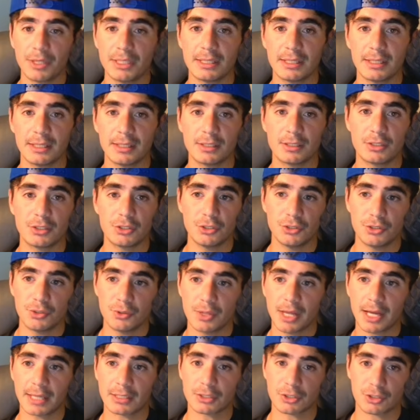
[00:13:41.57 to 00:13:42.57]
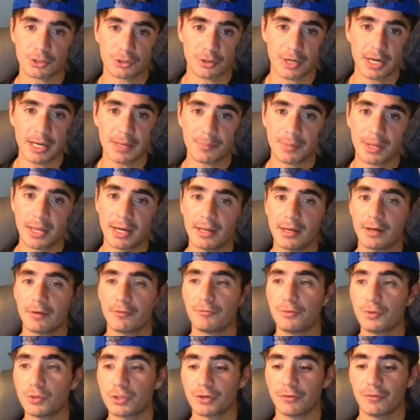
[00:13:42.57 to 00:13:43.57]
did to do that scrape. And in a
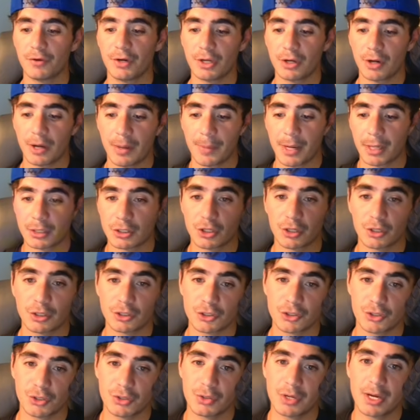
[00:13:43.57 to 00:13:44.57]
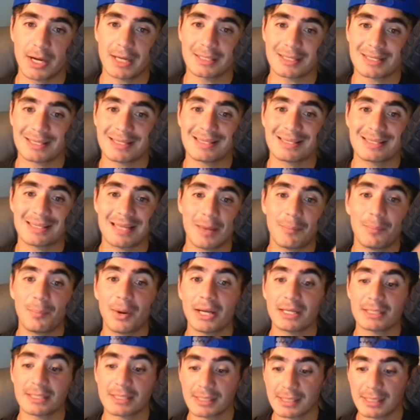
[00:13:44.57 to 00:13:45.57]
future video, I'm actually going to show you guys step
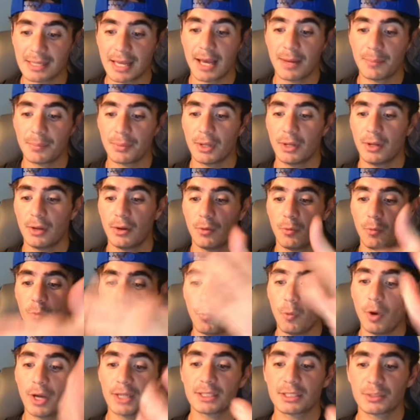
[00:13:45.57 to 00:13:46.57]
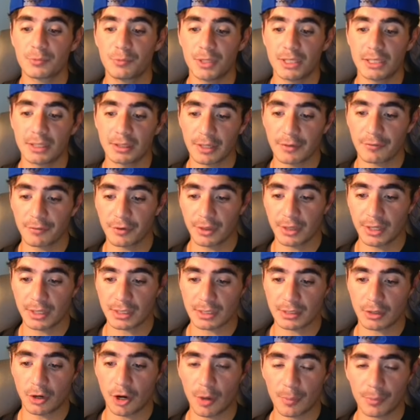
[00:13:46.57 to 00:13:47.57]
by step, once we deliver
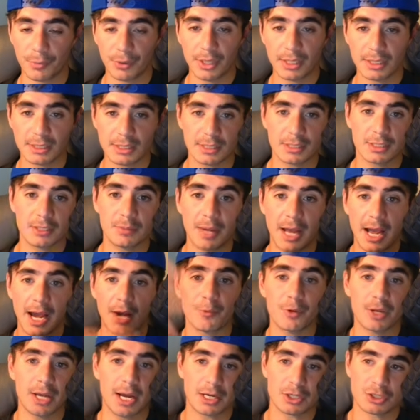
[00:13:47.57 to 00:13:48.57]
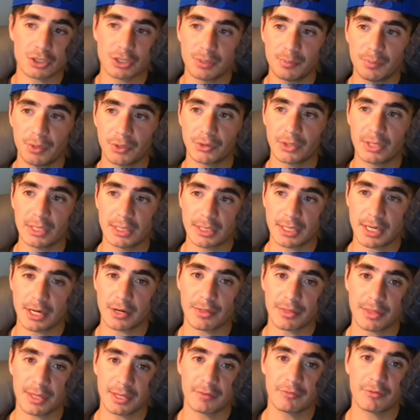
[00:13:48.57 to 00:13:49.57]
this operating system, how we actually built the entire
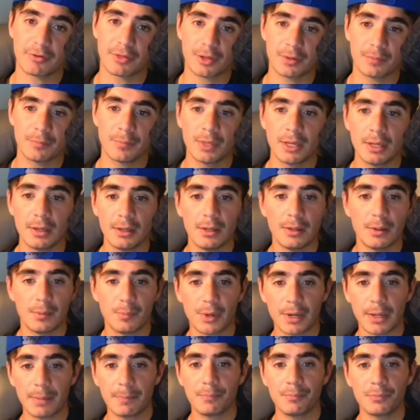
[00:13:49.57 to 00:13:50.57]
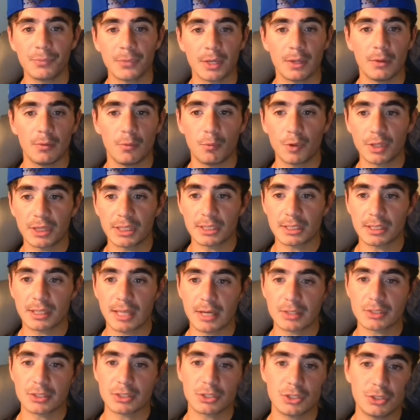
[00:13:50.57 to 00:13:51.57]
thing for them. But what this
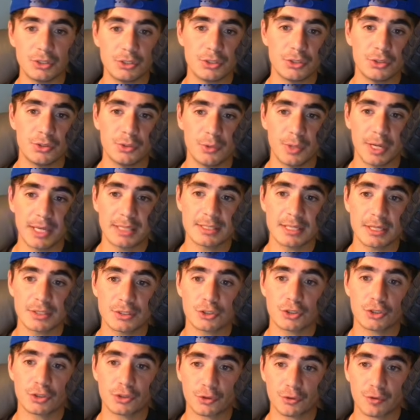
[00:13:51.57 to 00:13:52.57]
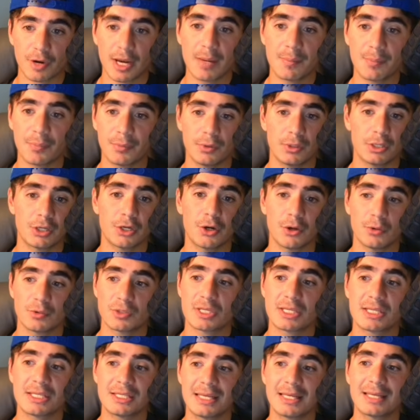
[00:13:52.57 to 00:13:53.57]
allows us to do is then scrape,
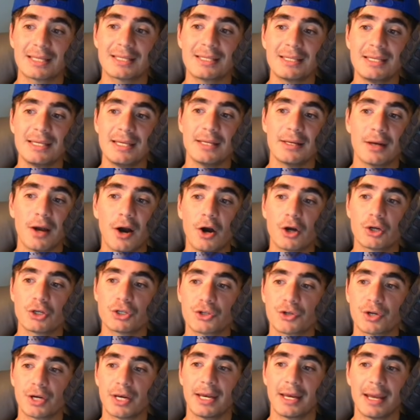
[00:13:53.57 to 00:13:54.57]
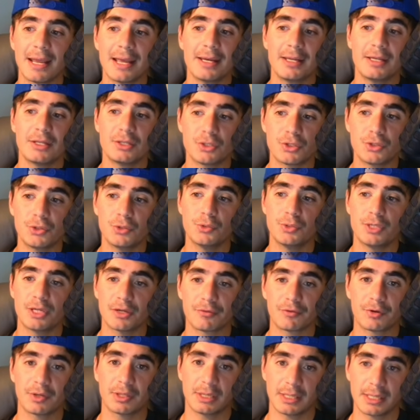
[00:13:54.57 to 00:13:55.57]
1,682
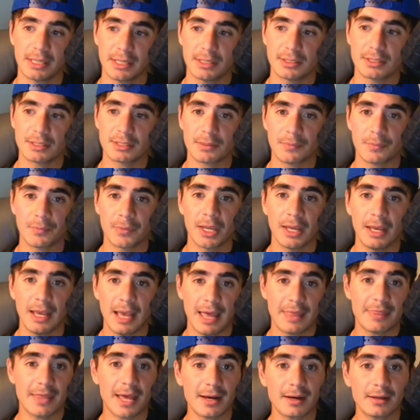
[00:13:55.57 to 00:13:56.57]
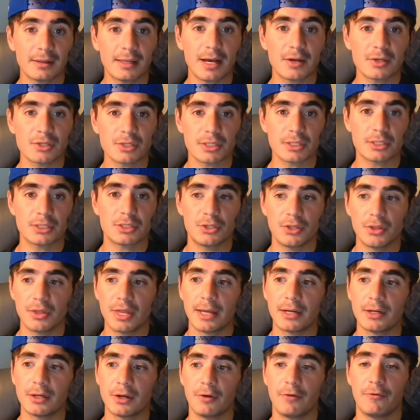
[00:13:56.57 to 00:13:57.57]
different leads. And that allows us to
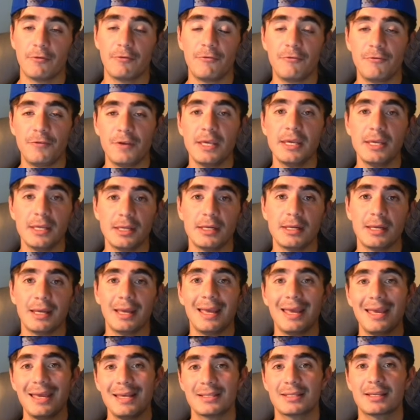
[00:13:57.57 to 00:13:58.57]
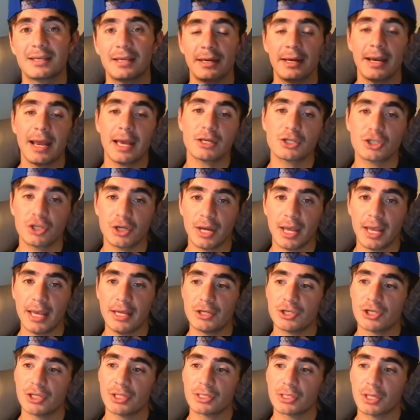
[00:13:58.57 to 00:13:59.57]
then feed his connection
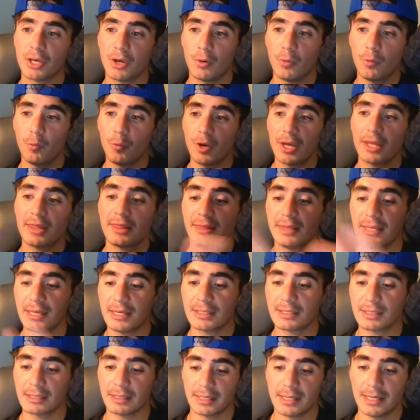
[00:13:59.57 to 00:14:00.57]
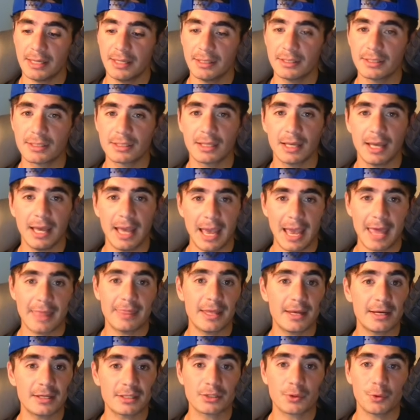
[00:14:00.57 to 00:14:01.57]
agent with these leads.
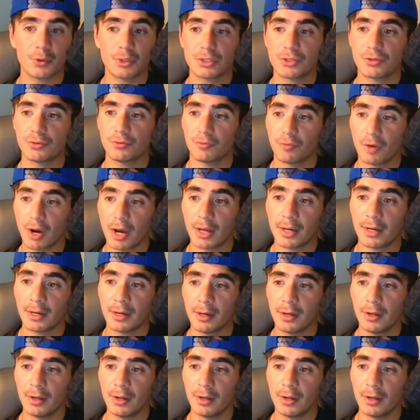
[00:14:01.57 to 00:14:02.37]
And then it's going to run